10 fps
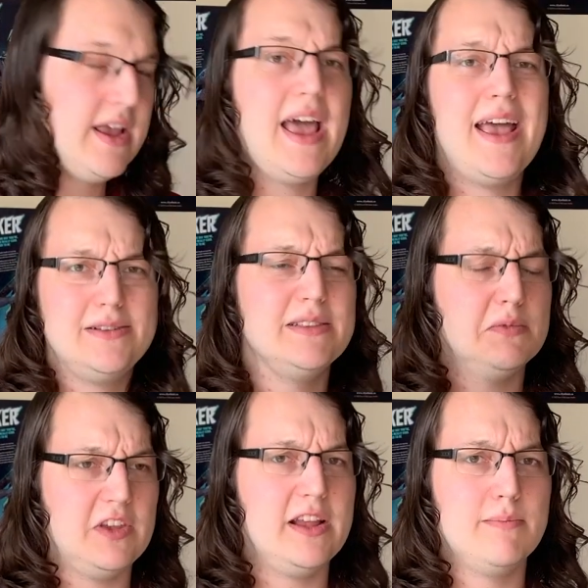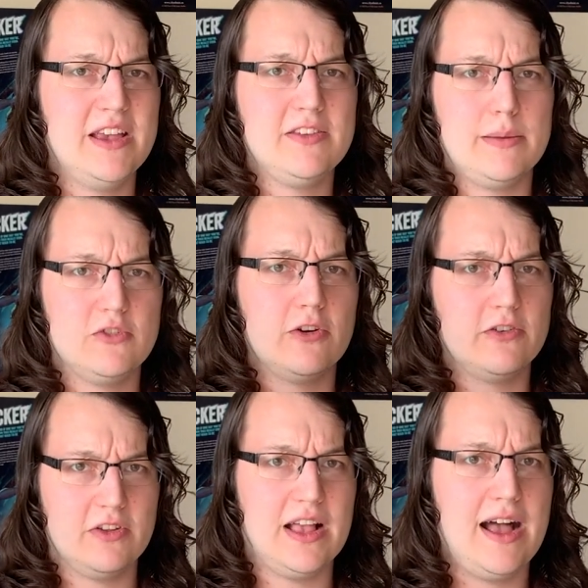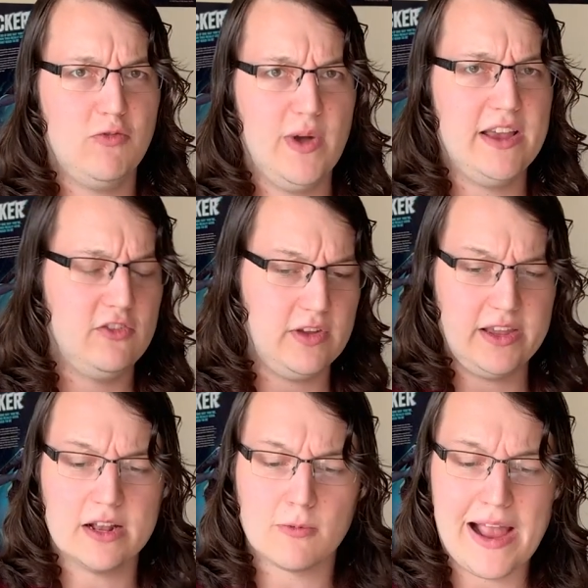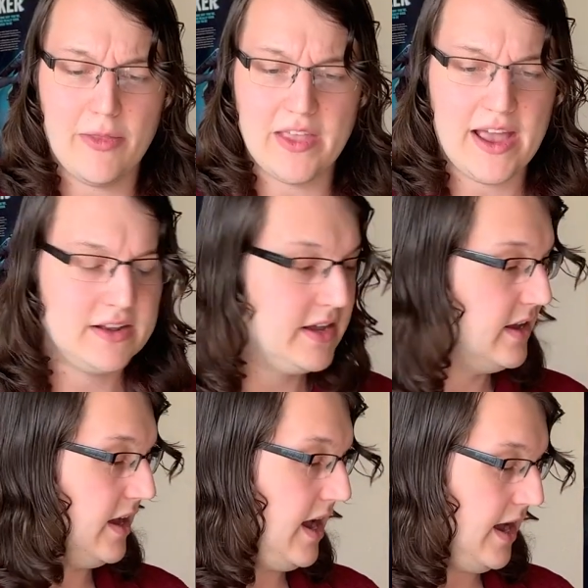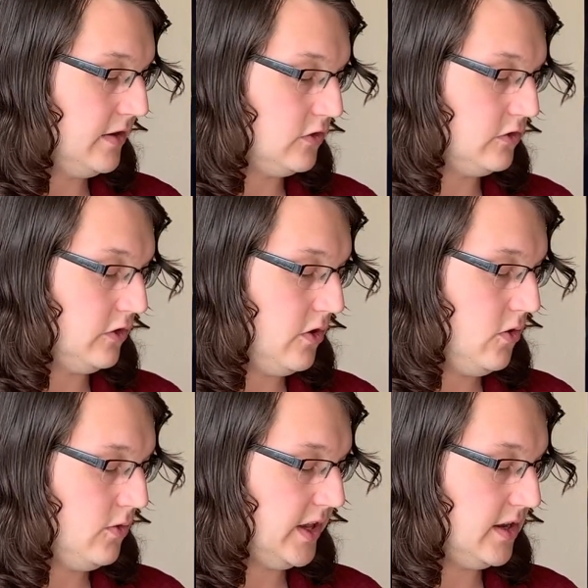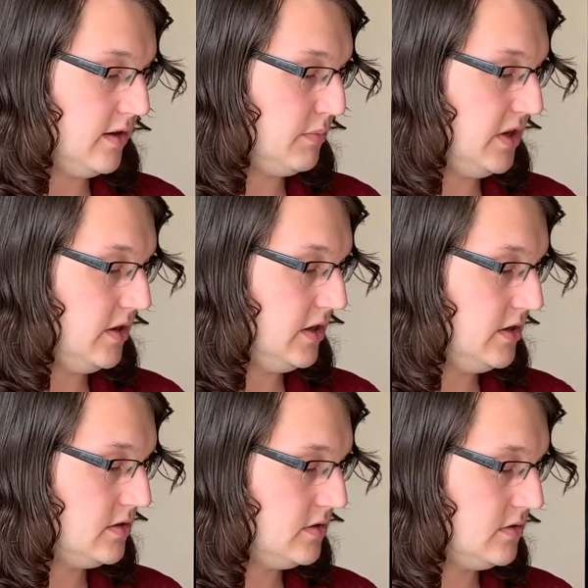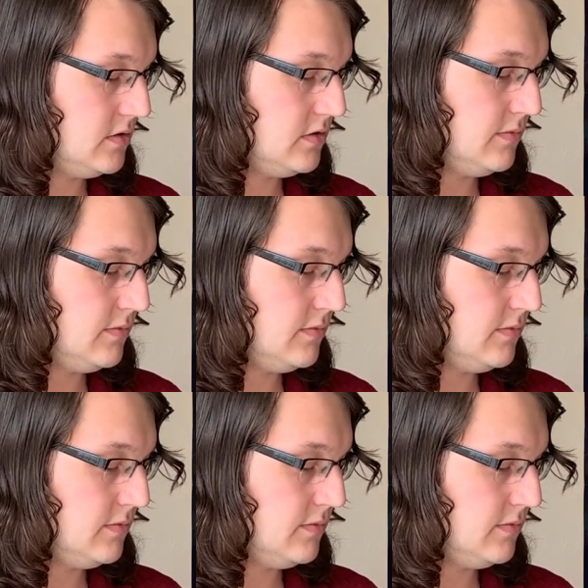And in City of Mist, I'm sure there's a lot of ways you can get around that. So, cannot be killed